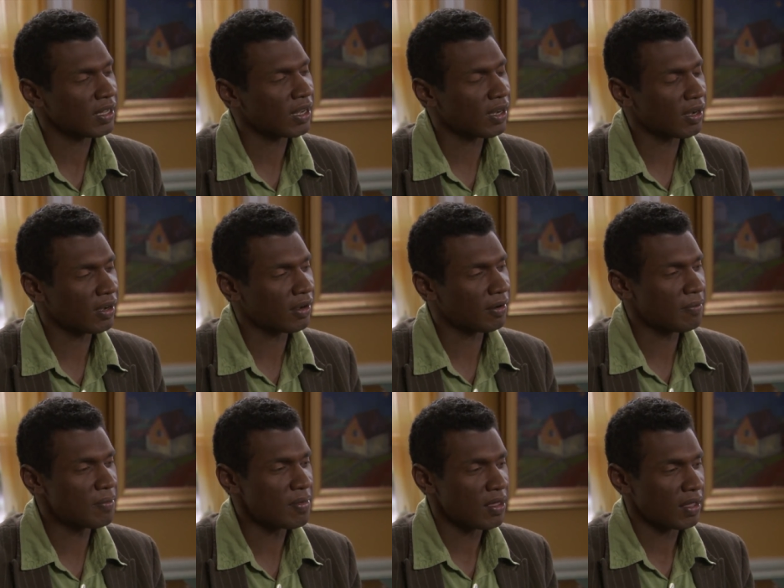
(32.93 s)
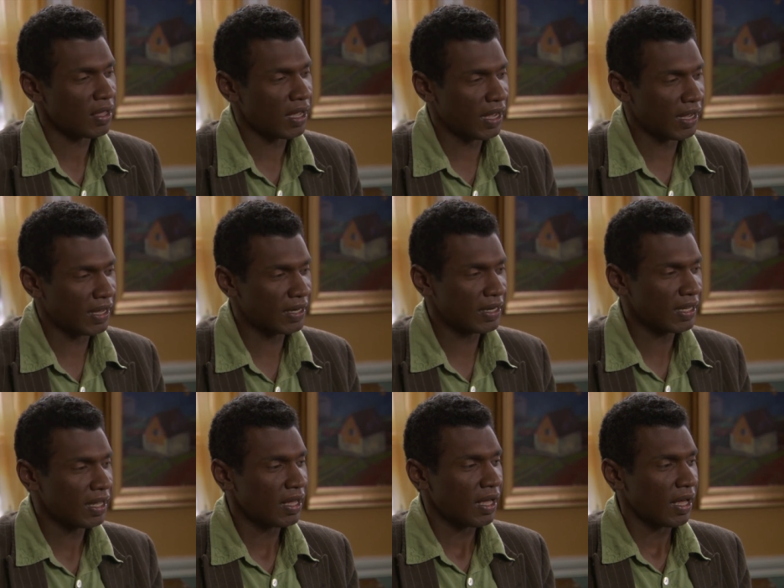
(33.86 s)
Um, and
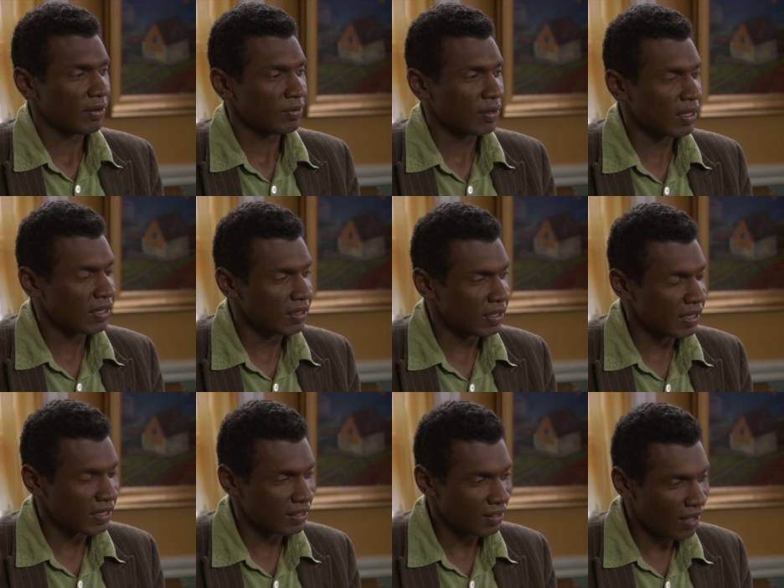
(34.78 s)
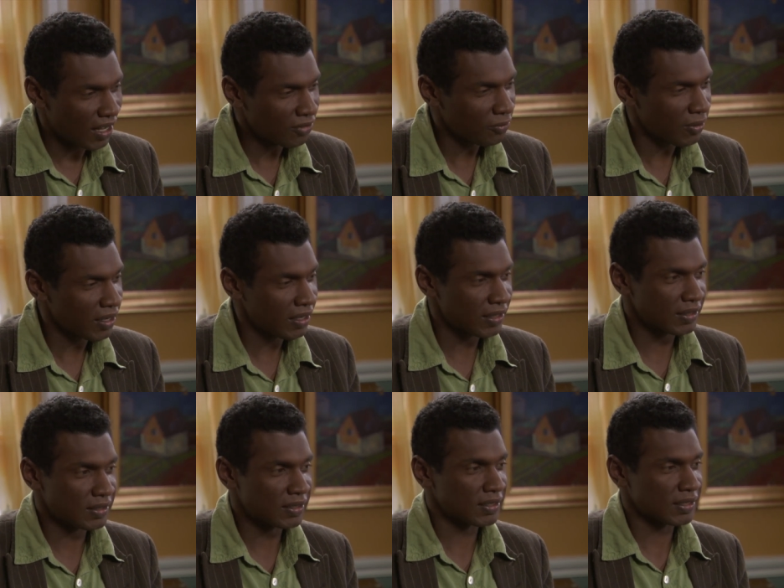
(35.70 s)
in, in a lot of
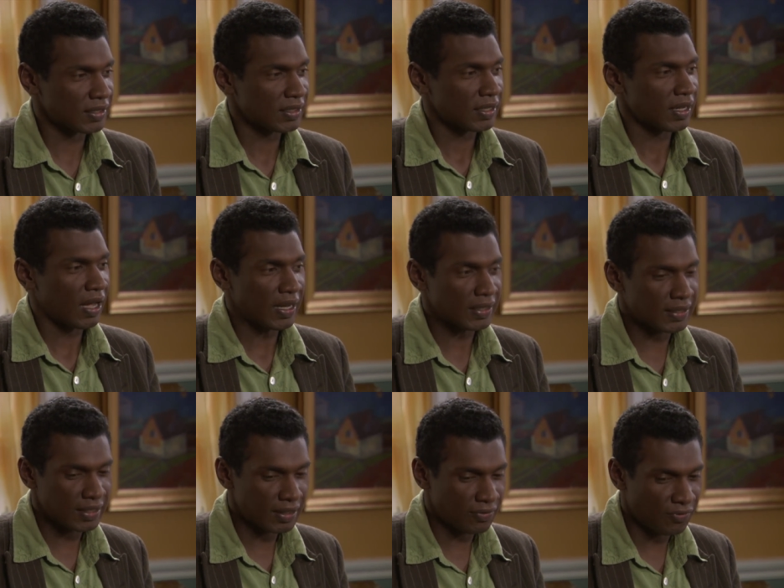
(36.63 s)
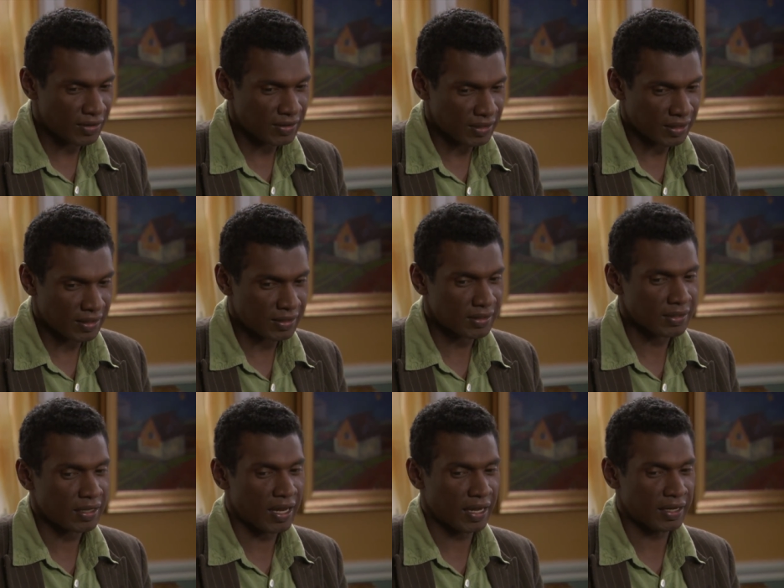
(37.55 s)
ways, I see
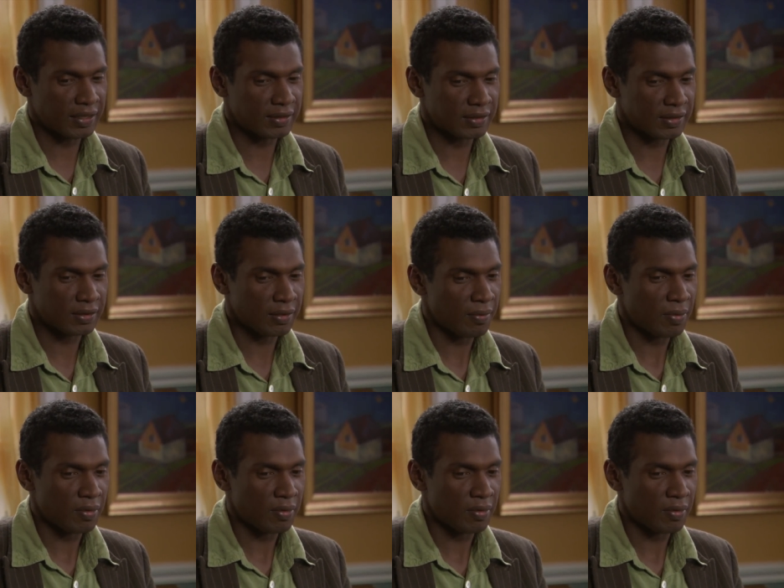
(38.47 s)
physics as,